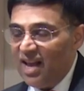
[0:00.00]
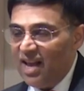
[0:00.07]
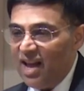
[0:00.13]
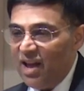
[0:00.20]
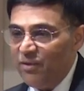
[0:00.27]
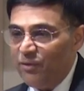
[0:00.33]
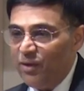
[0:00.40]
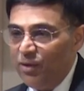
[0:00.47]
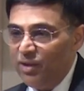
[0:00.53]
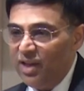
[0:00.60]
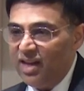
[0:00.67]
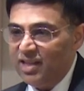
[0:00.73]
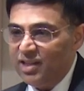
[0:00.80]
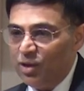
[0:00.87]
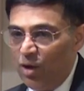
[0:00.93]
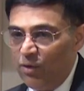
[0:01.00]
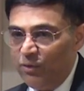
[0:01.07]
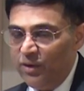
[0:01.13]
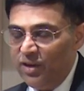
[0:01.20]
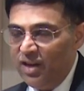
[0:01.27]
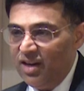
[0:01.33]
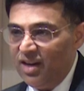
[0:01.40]
I have found that it's
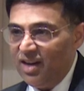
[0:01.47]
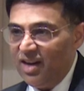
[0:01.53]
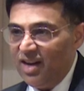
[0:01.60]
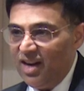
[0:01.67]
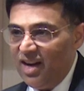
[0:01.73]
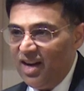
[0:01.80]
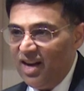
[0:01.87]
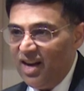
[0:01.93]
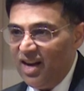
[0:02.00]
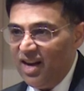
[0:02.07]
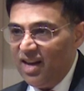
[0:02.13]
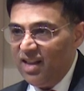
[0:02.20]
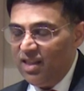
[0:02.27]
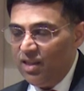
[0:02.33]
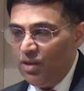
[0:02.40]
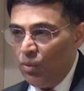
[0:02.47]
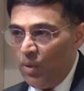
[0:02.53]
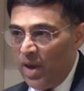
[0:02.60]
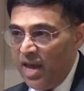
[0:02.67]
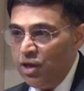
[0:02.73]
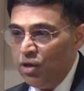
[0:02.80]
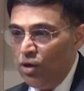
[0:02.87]
often the
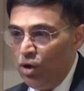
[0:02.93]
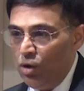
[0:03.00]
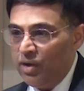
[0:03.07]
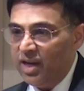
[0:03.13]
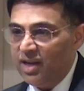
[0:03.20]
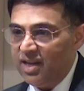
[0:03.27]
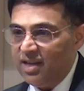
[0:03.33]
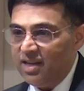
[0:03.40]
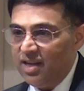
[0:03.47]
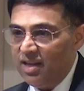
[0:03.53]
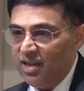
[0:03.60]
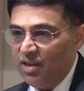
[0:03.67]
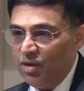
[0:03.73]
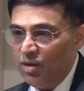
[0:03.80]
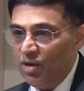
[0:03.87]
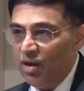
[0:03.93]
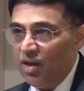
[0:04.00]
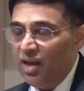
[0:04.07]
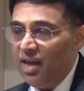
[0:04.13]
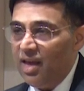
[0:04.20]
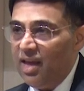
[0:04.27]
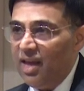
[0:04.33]
way you look at it
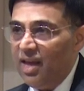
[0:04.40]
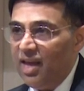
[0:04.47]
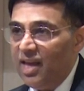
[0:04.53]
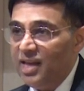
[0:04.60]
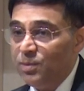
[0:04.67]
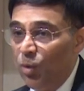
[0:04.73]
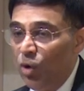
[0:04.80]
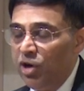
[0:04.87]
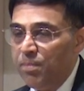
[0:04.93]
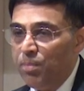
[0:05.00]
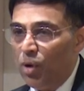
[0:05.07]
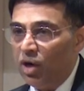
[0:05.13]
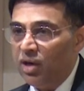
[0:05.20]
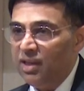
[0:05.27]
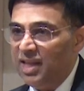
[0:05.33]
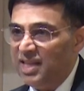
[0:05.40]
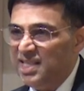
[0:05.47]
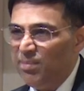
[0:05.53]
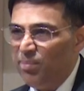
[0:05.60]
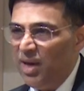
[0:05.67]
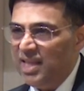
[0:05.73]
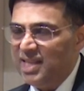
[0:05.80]
is more important than
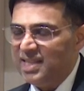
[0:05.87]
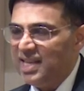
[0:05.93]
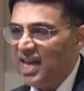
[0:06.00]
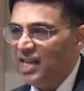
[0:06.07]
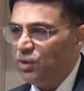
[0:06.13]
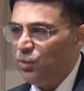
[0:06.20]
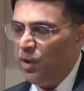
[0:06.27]
simply the stats.